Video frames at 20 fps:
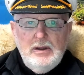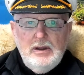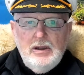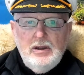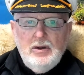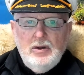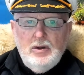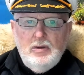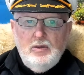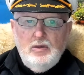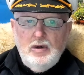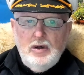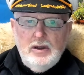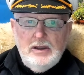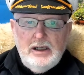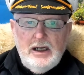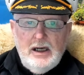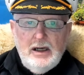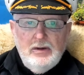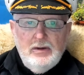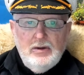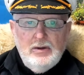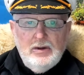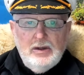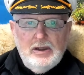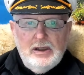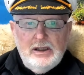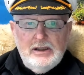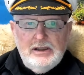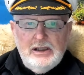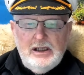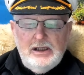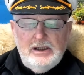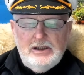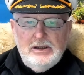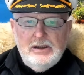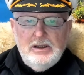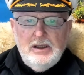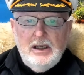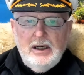or World Health
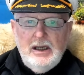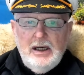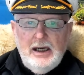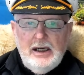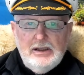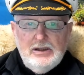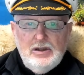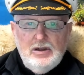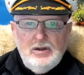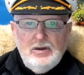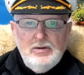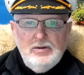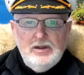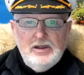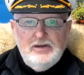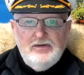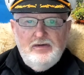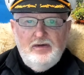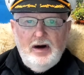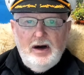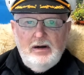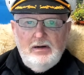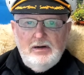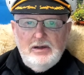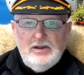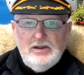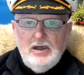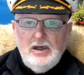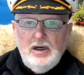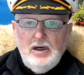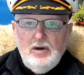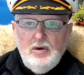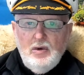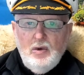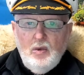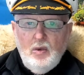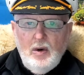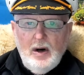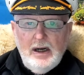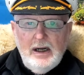Organization, has called this virus
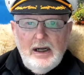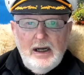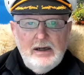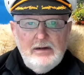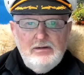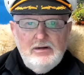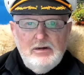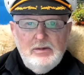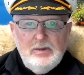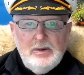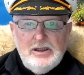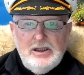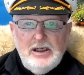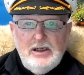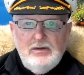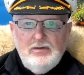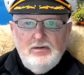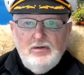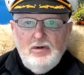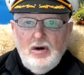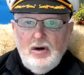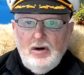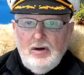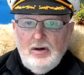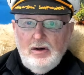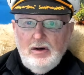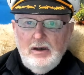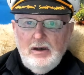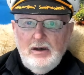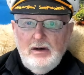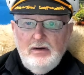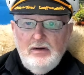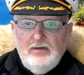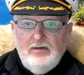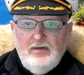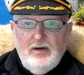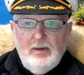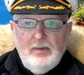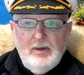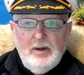100% wrong
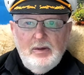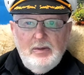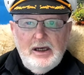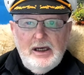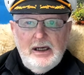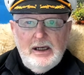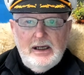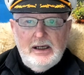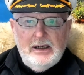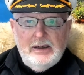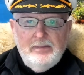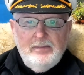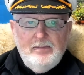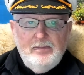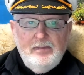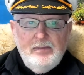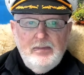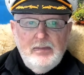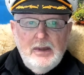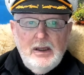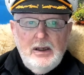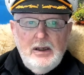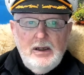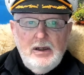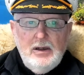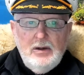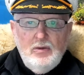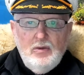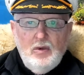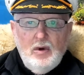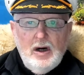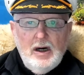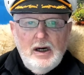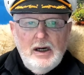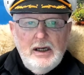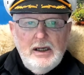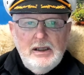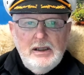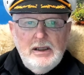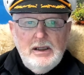from the beginning.
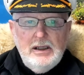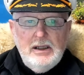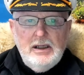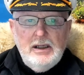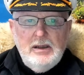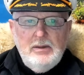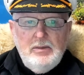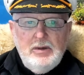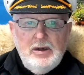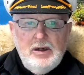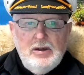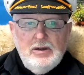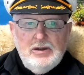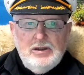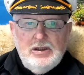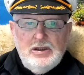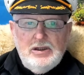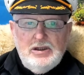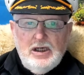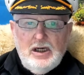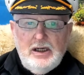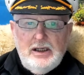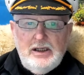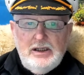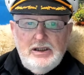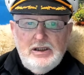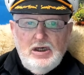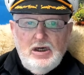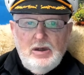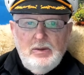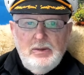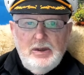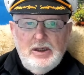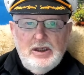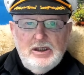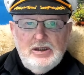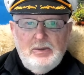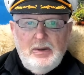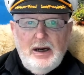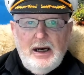Why? Because the Chinese
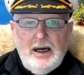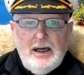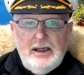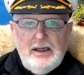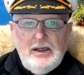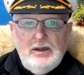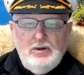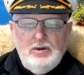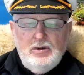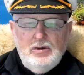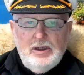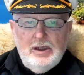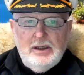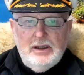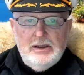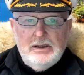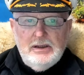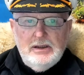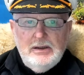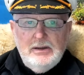Communist Party ordered it.